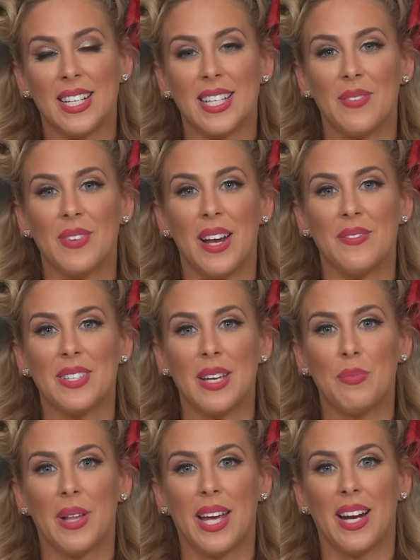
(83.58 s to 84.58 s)
And sometimes
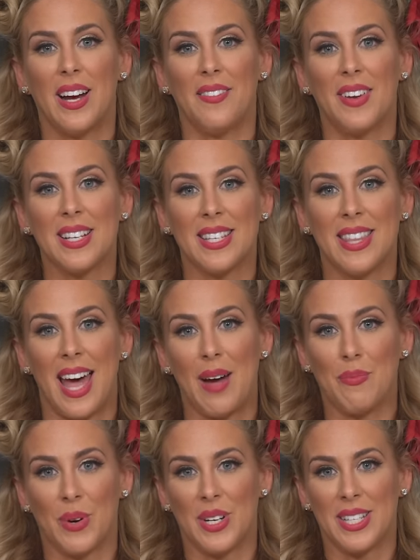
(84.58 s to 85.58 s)
they play it off as
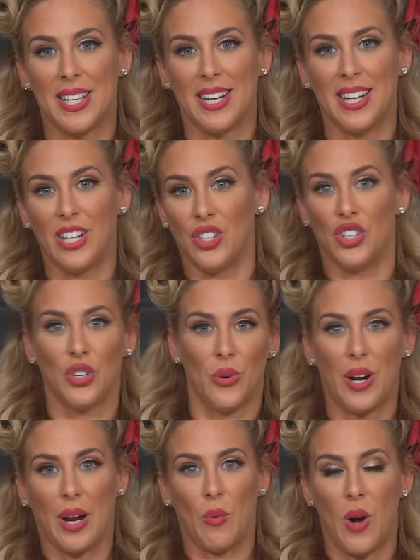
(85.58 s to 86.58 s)
that person
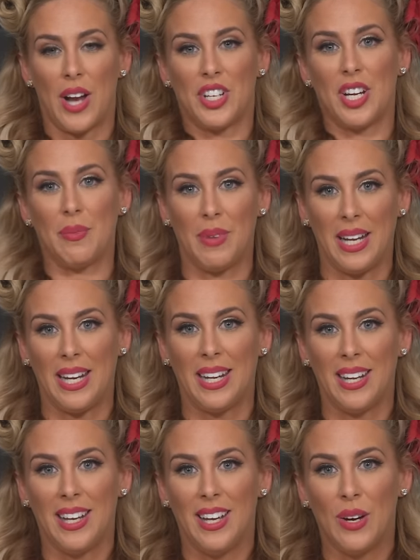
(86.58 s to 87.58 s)
enjoying watching
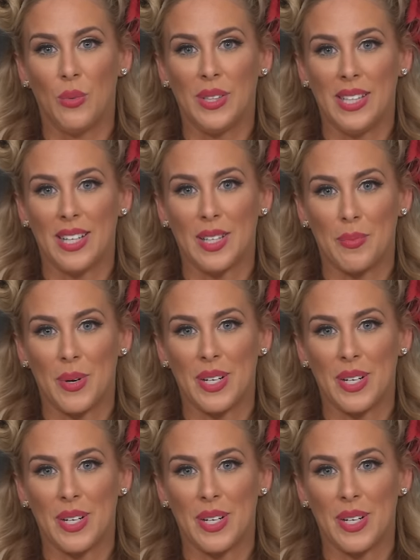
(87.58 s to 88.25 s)
me with the other